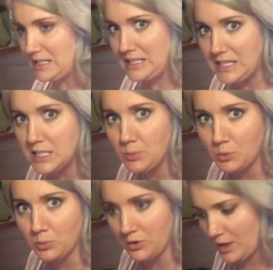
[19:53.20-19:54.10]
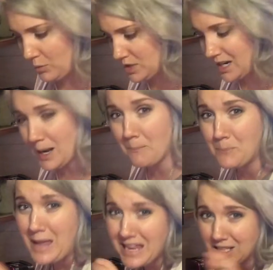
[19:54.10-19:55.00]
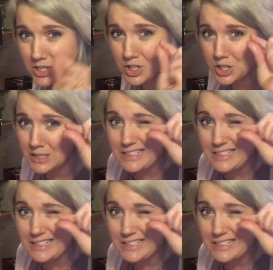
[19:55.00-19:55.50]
a teaspoon per thing. We're talking a pinch